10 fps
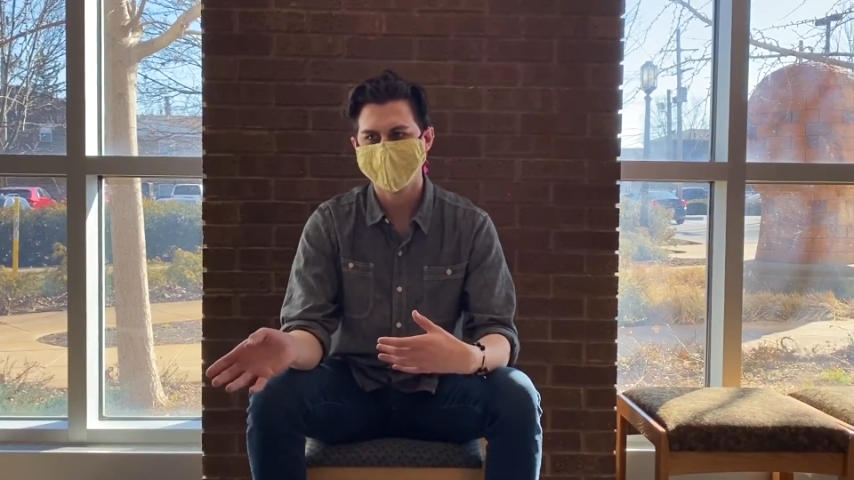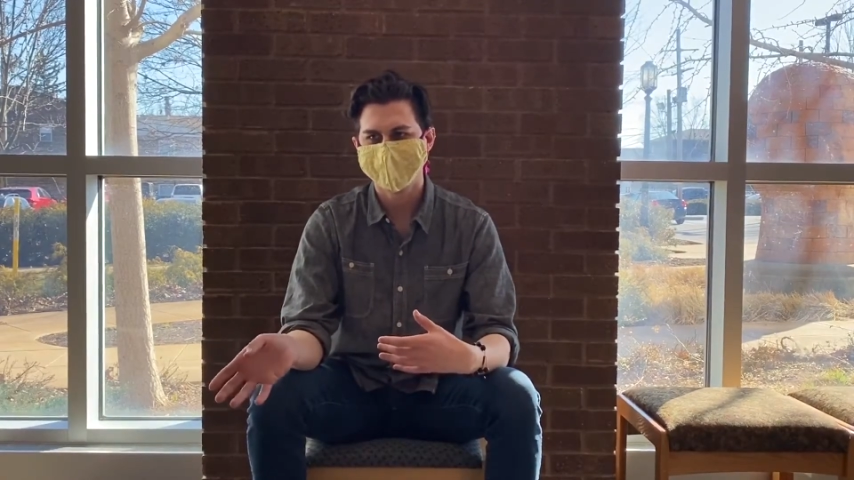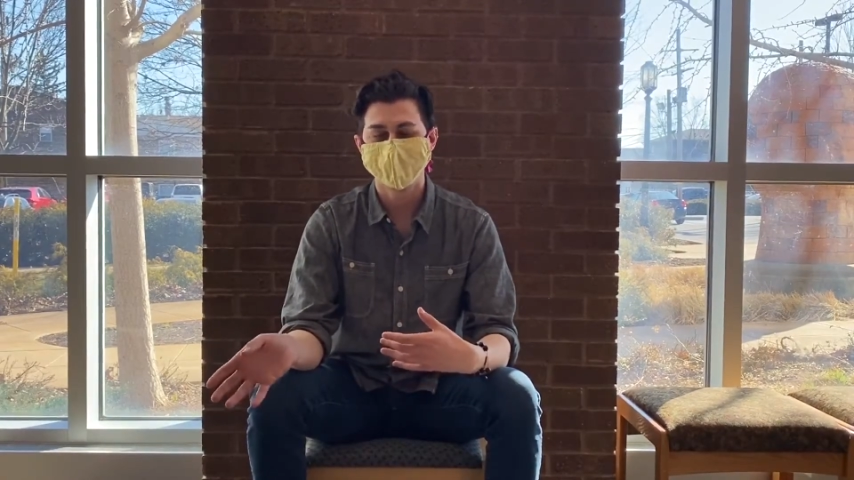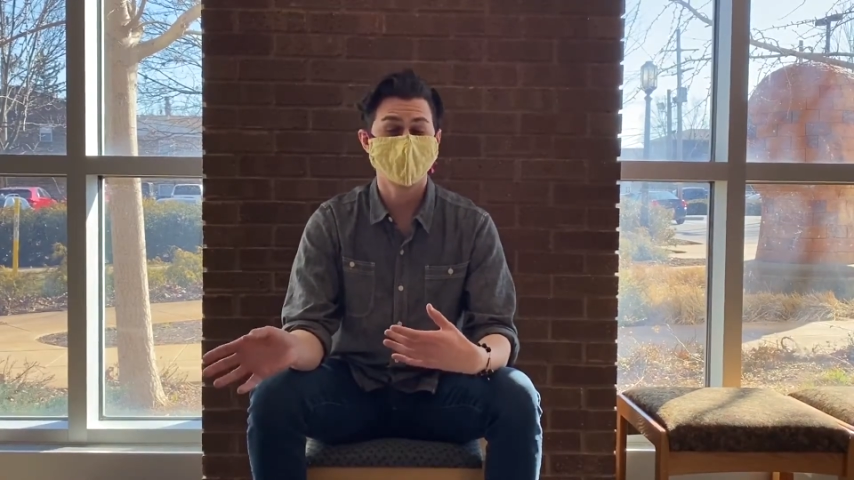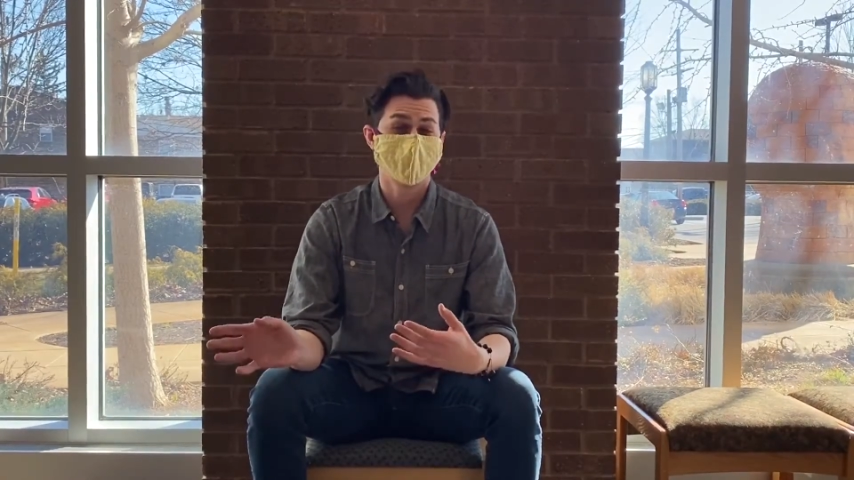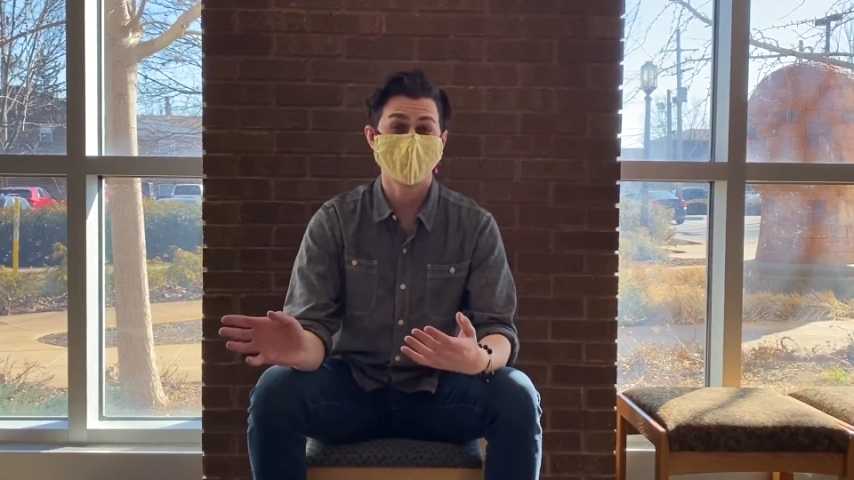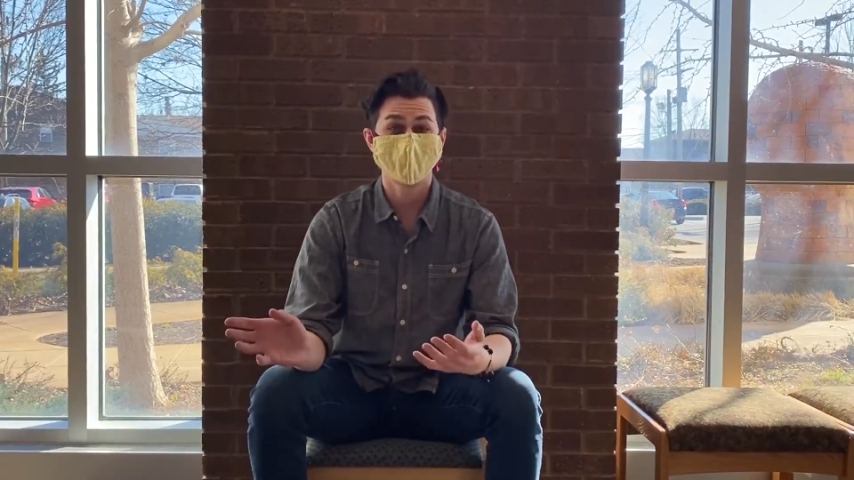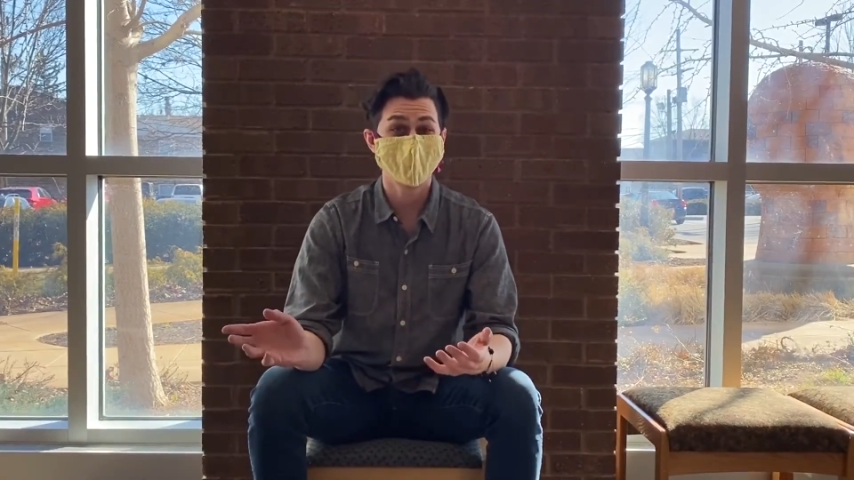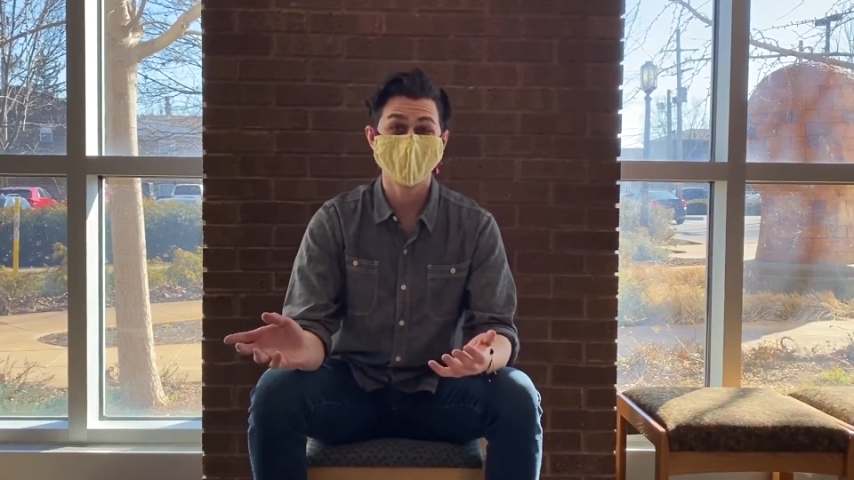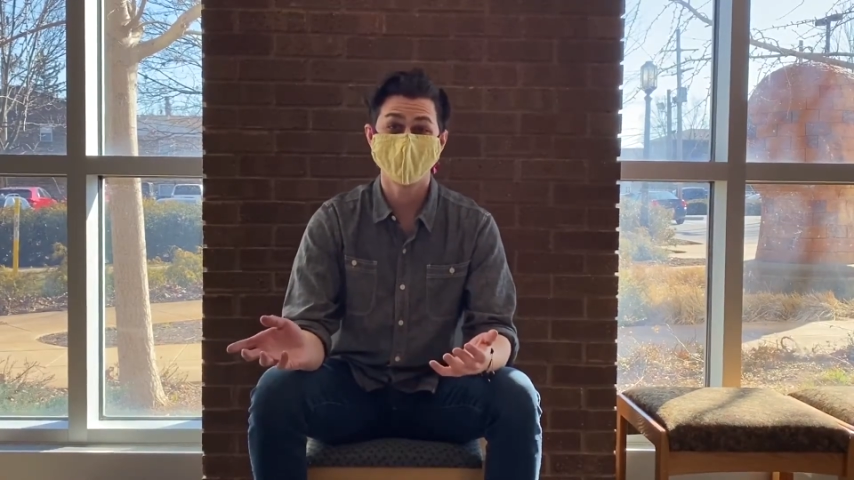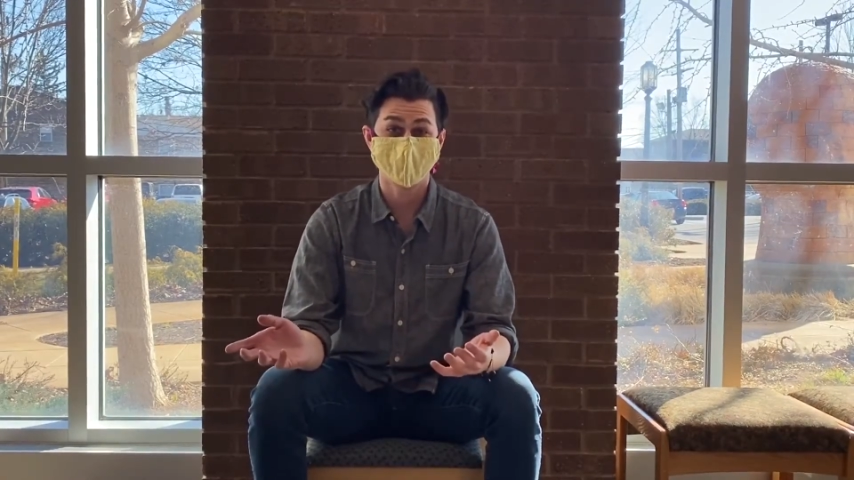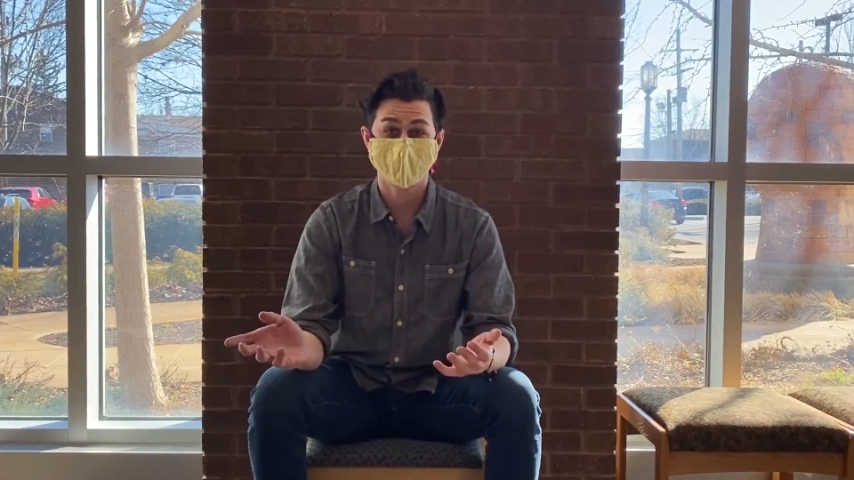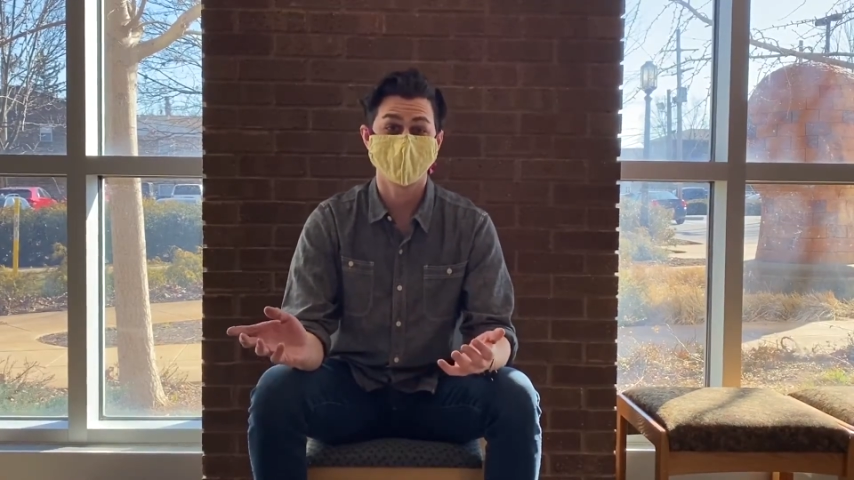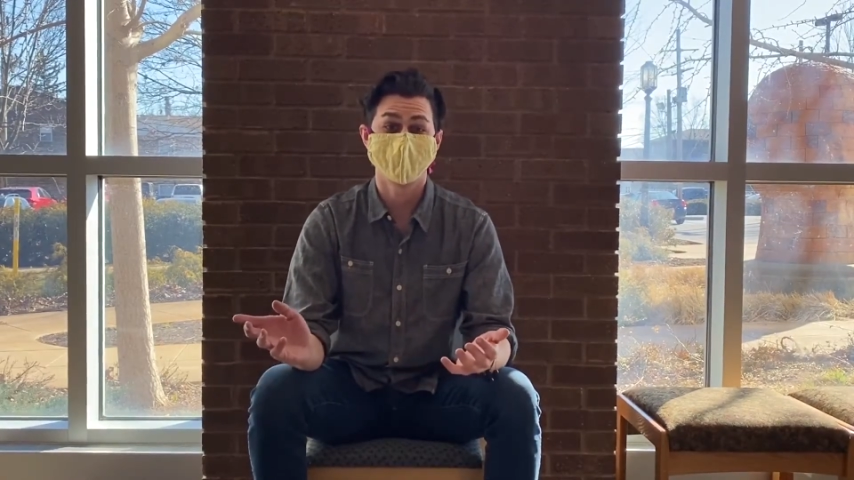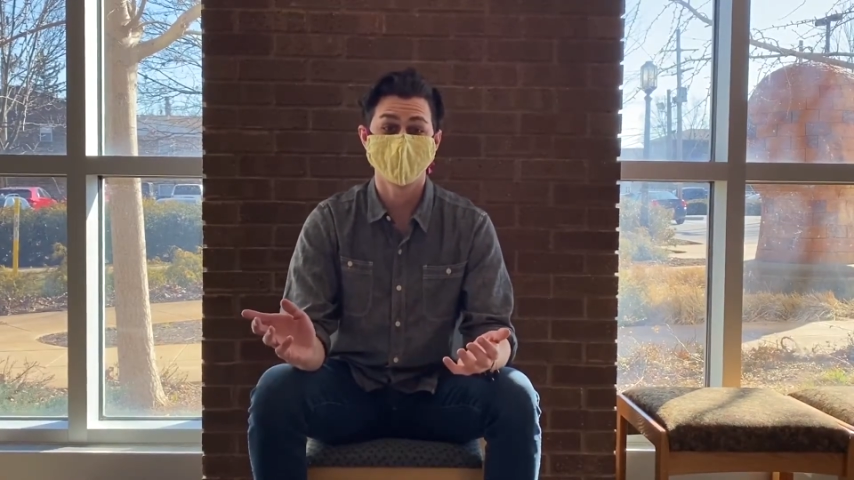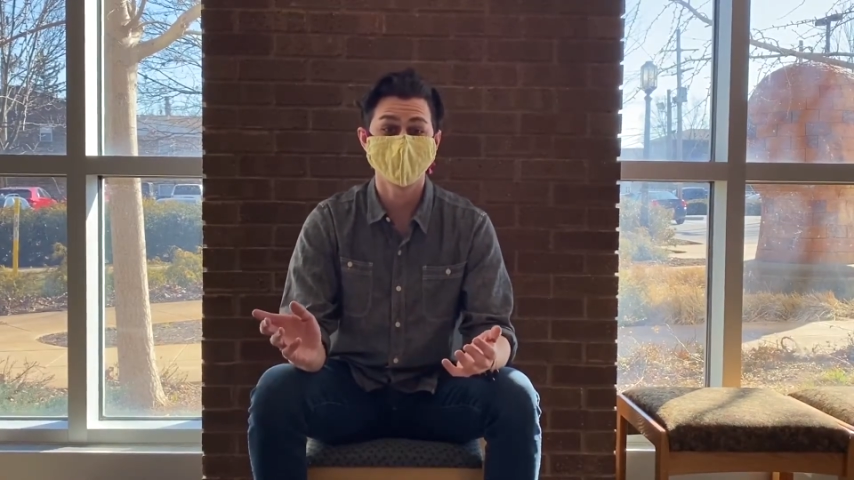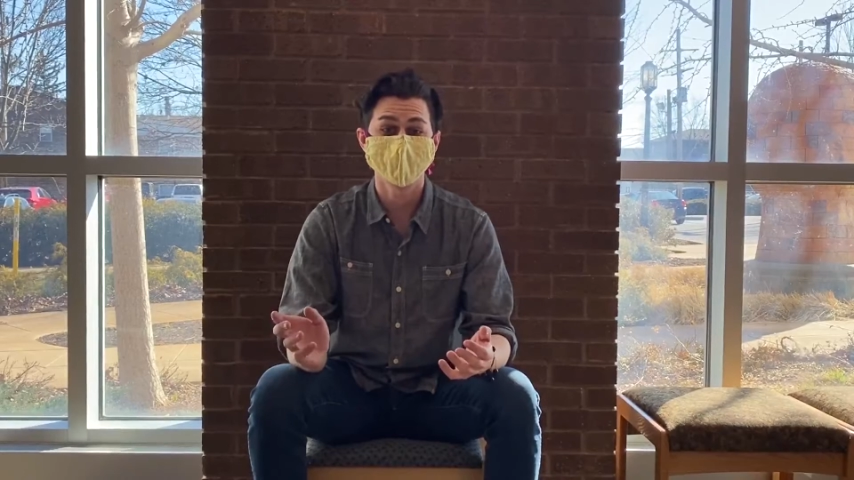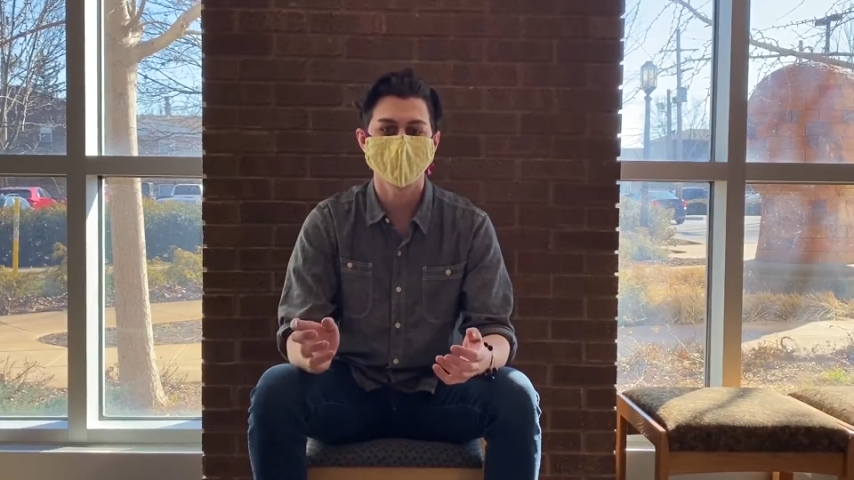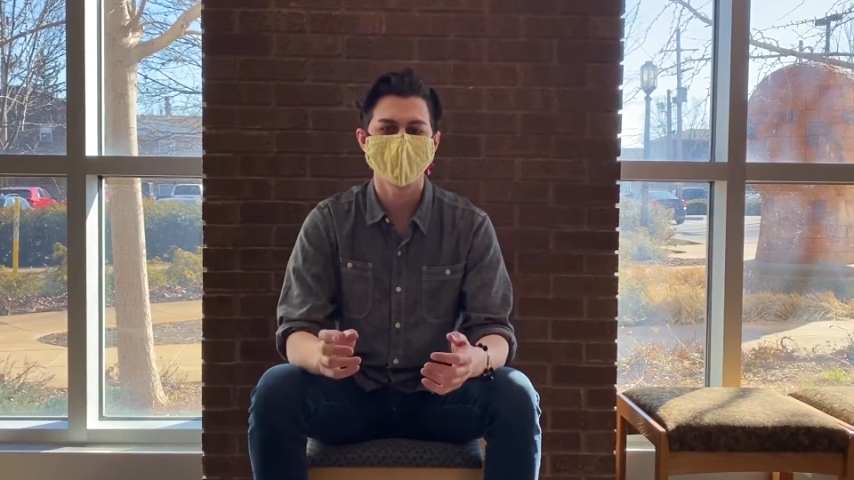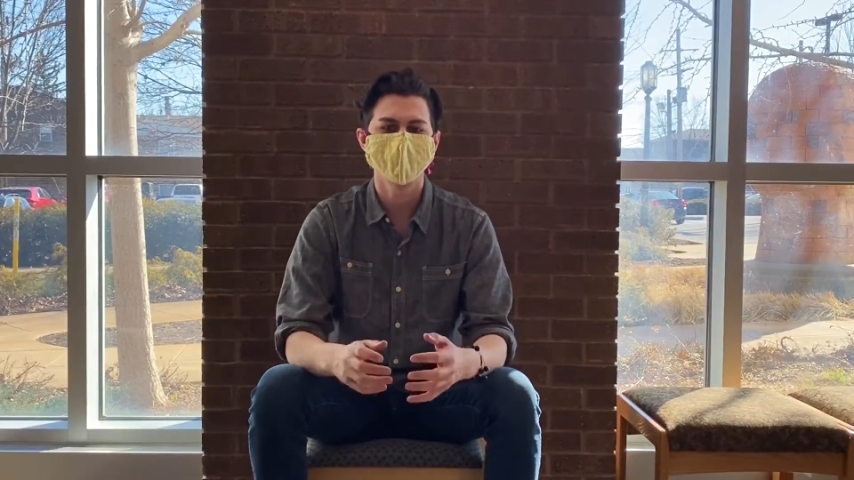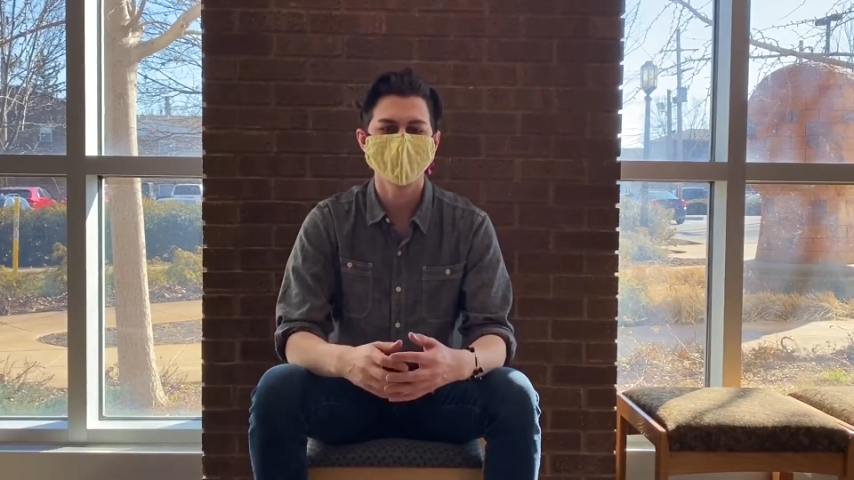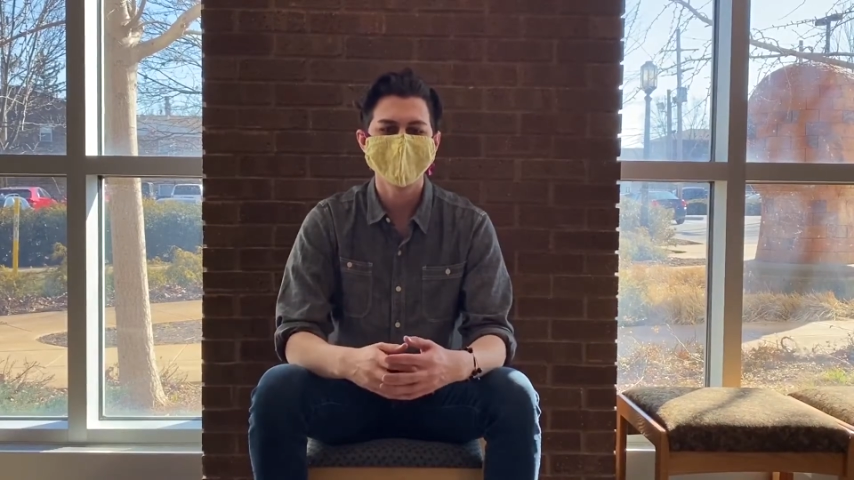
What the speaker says: interpretation for the script.